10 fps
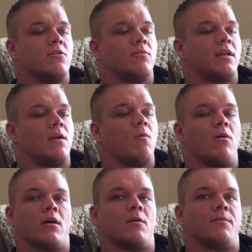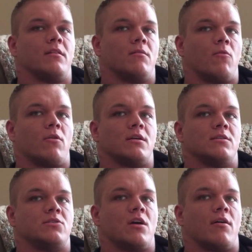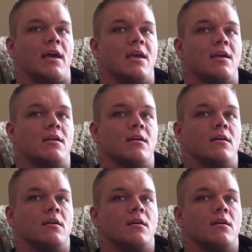you when he woke up in the mornings, he